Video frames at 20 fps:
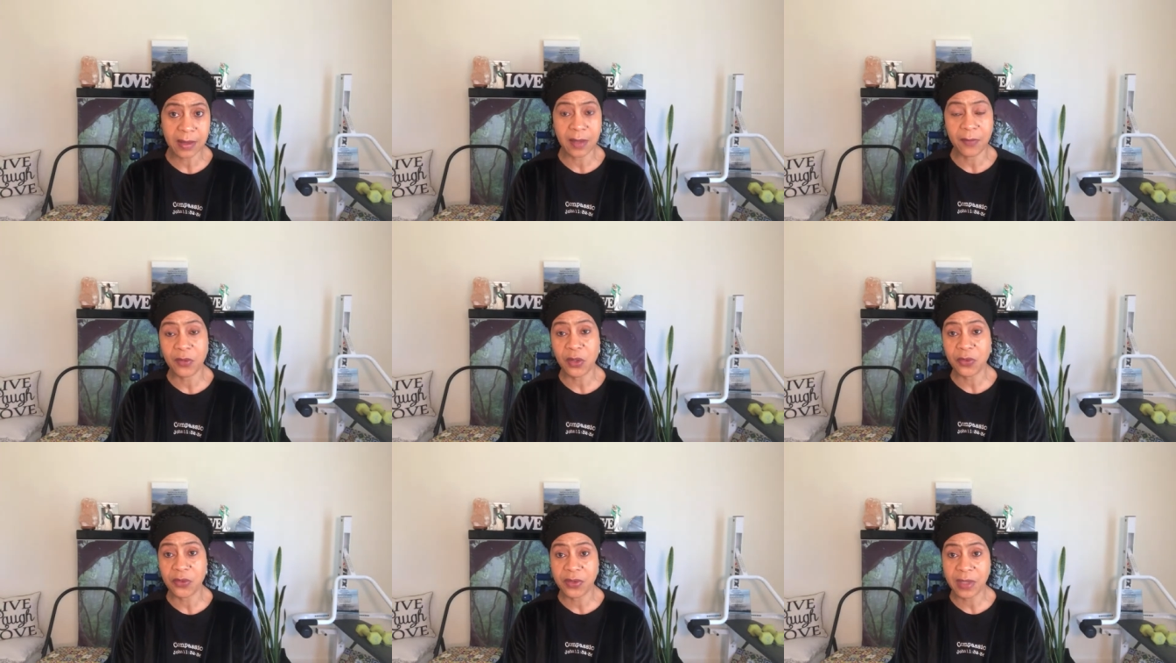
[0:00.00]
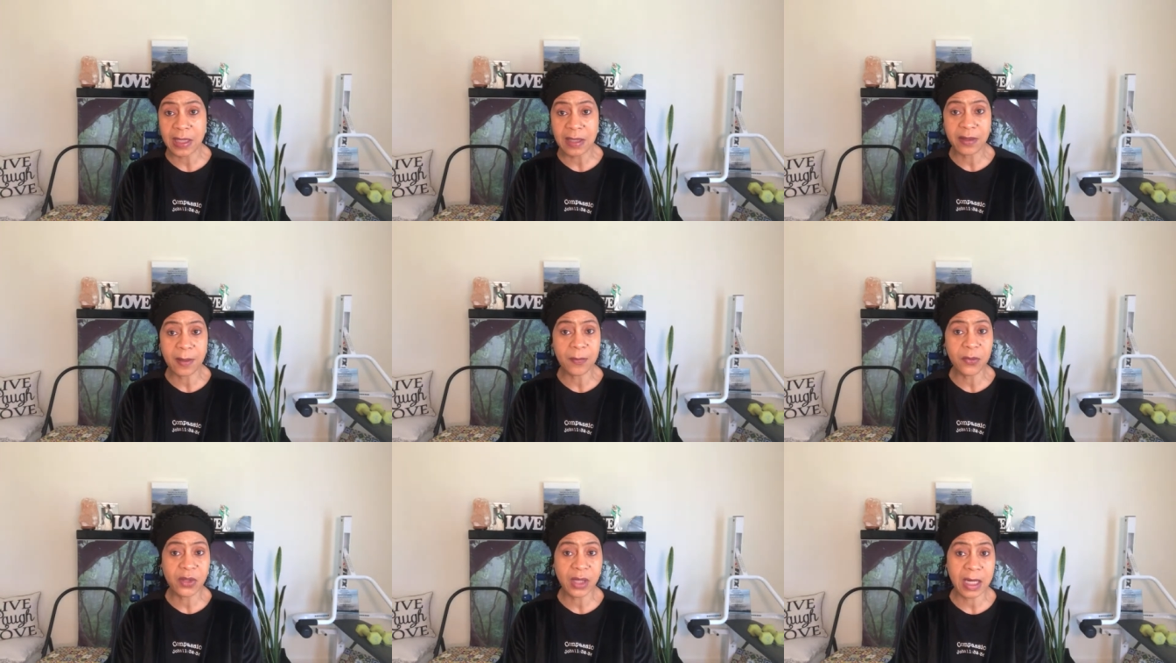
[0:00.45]
And if you see
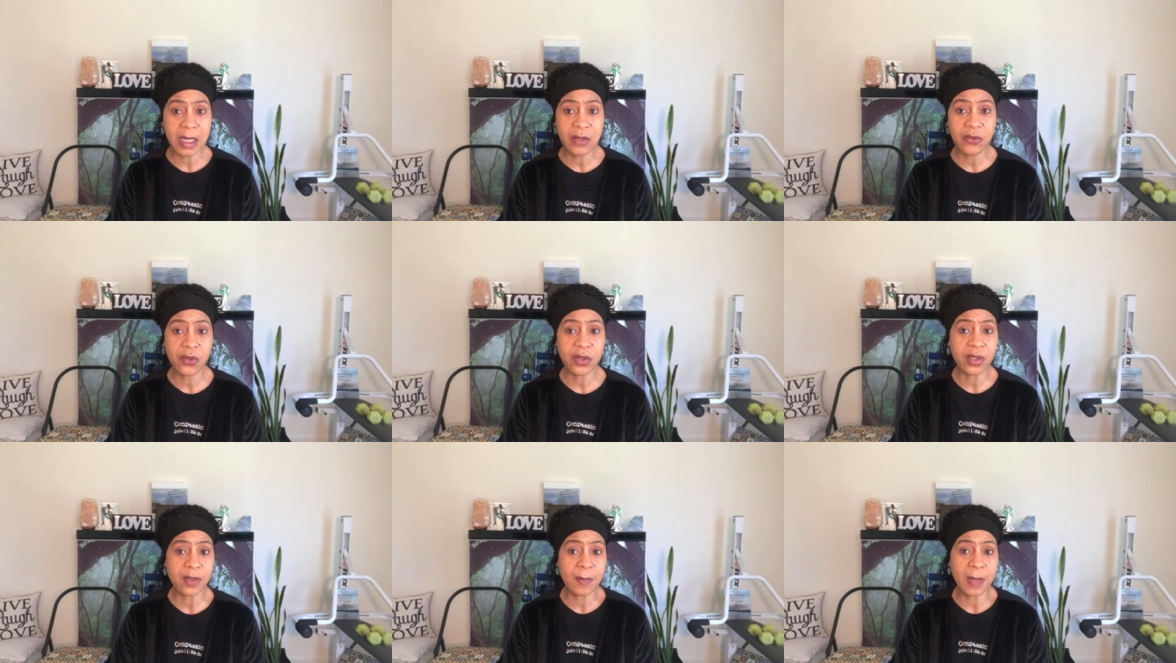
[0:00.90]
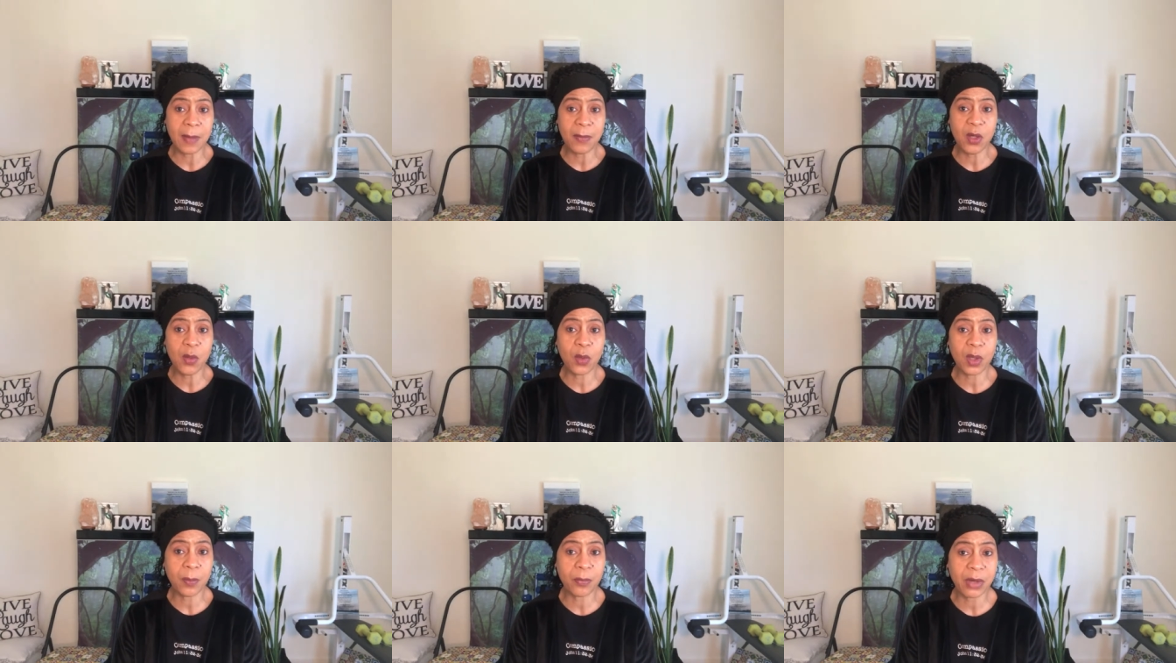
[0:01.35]
some changes, maybe
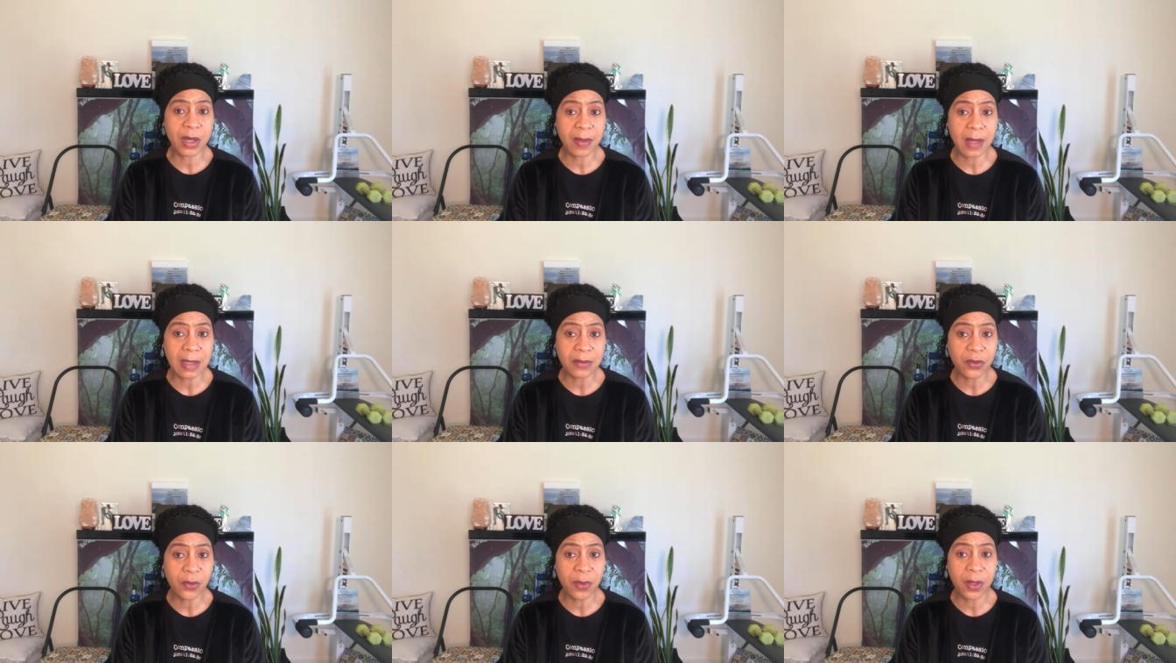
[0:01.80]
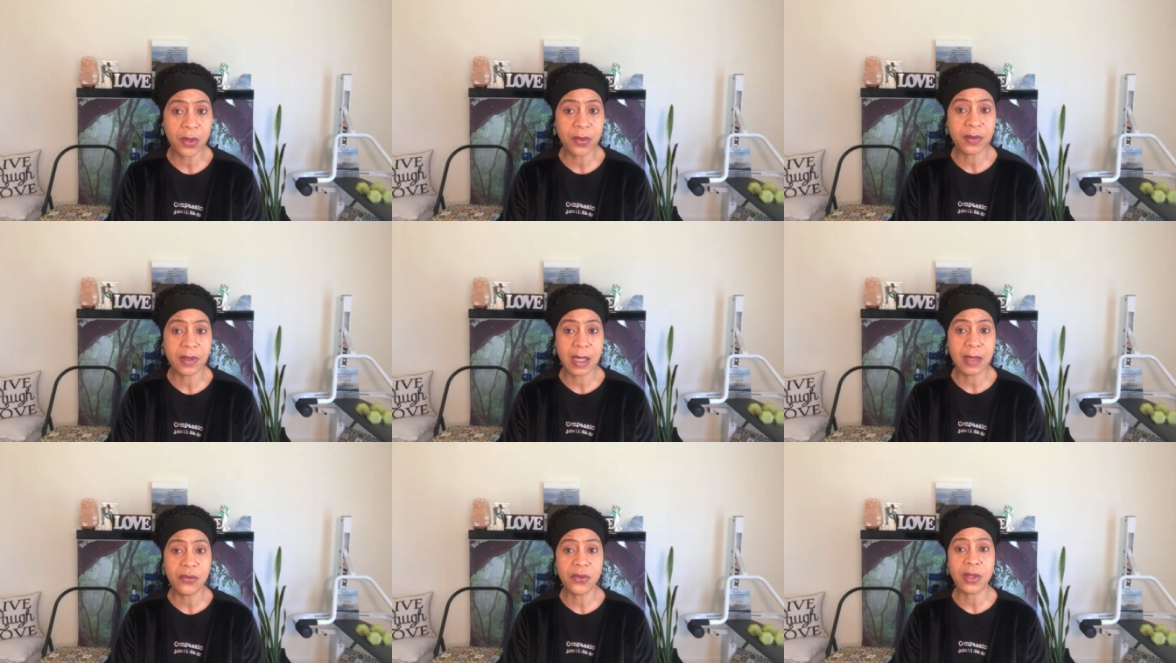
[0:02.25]
you want to bring that to their
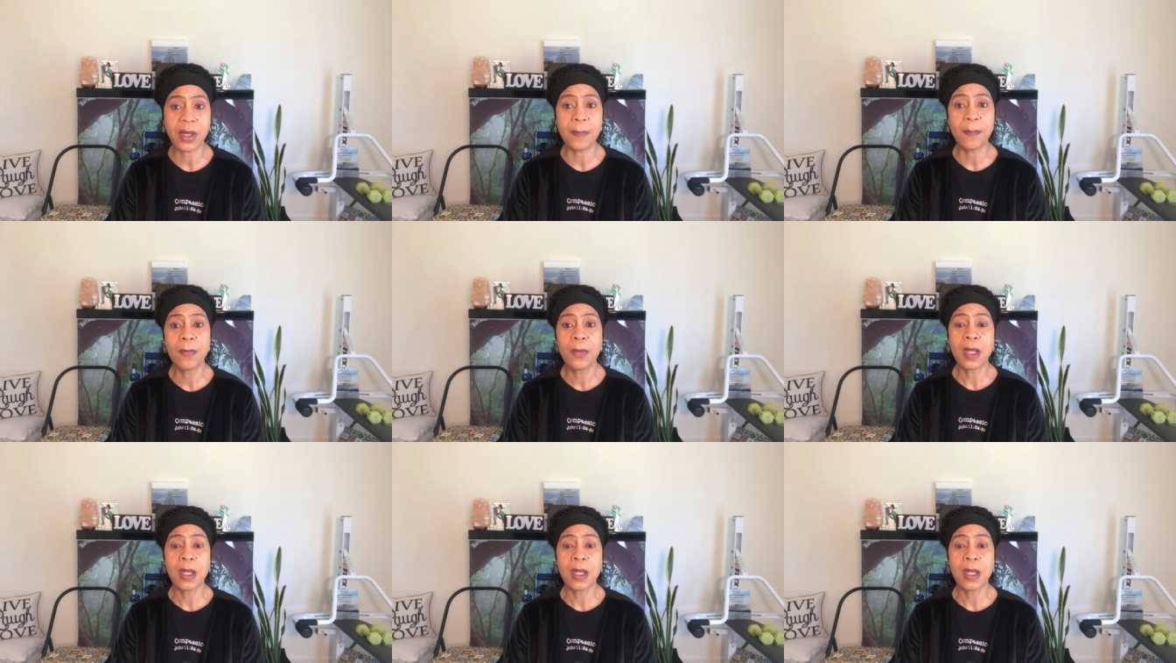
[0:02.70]
attention.